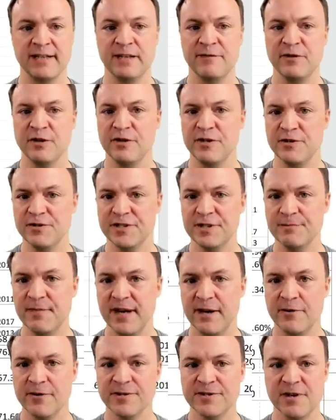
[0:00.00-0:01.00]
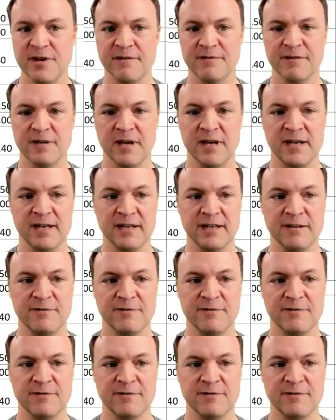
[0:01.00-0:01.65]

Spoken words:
and if you're used to Microsoft